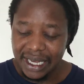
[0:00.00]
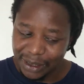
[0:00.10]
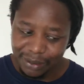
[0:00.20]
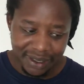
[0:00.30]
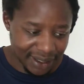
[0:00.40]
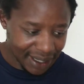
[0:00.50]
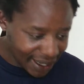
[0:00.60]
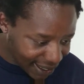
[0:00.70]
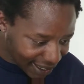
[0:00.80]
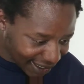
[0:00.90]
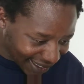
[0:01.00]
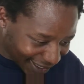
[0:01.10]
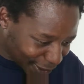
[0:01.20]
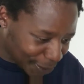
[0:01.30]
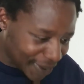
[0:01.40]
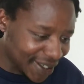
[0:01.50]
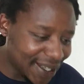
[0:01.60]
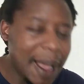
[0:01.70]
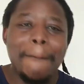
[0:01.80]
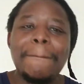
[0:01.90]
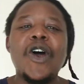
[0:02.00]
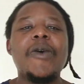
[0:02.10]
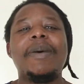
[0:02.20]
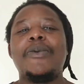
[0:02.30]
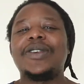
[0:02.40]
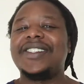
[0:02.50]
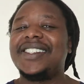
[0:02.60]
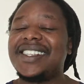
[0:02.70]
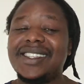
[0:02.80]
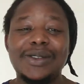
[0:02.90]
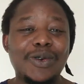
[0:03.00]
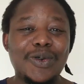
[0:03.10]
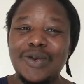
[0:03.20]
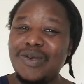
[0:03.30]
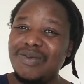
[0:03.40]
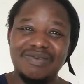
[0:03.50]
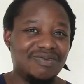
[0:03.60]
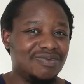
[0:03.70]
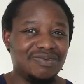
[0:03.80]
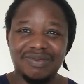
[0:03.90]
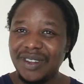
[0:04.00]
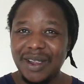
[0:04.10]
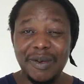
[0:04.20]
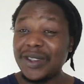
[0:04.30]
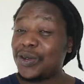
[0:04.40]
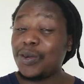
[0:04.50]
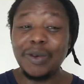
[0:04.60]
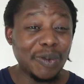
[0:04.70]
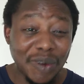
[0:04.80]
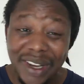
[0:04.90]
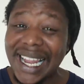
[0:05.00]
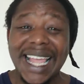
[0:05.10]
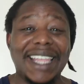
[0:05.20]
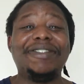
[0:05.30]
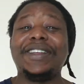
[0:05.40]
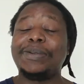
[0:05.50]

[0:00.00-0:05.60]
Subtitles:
It was an exquisite. Pogba was just so live.